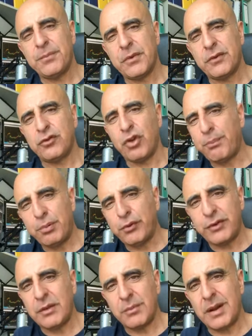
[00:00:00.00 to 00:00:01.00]
stop
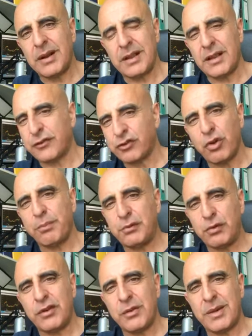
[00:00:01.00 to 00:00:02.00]
losing money, and I stopped
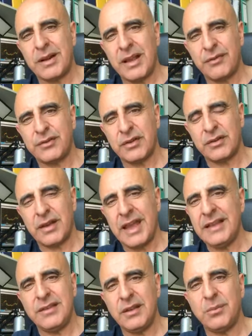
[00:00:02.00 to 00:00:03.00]
losing money after
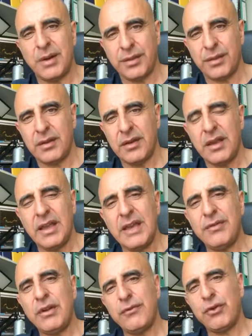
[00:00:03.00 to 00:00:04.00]
eighteen months,
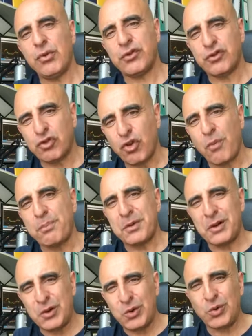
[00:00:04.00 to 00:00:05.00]
even if you stop
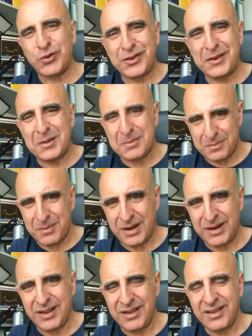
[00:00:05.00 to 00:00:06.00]
losing
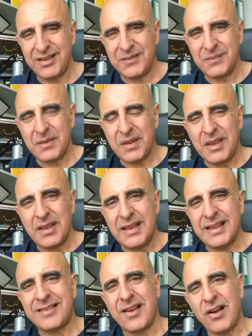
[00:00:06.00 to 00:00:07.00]
money,
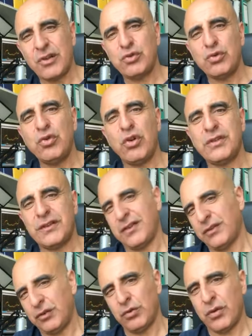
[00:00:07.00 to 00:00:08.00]
it's hard to notice
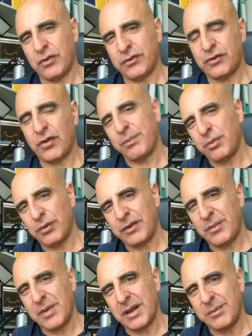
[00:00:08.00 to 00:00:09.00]
that you will not stop
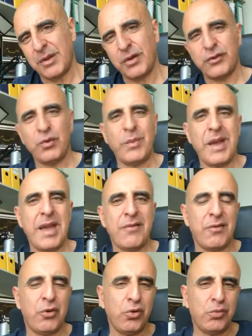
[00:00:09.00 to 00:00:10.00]
losing money, because you may have a
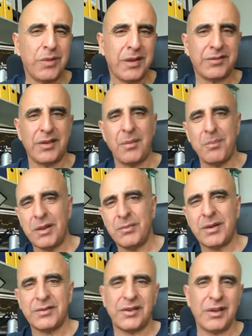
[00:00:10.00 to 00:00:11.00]
good month and a bad
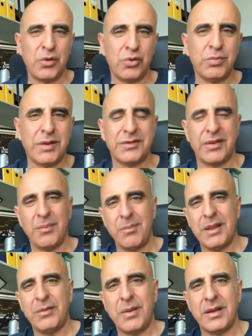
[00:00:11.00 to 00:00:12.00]
month and a good month and a
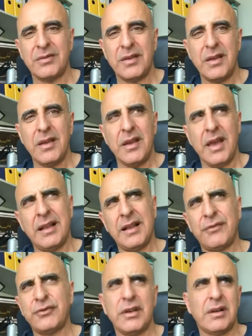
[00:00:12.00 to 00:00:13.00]
bad month. And
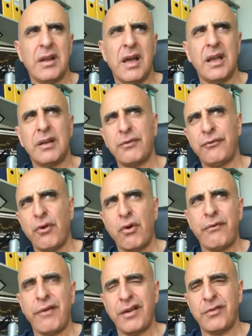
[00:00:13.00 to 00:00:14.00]
after like four or
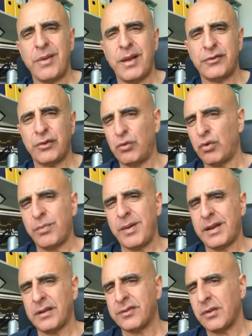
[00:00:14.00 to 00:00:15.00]
five months, you look
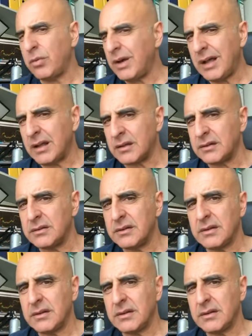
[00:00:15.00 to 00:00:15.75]
back and say, well,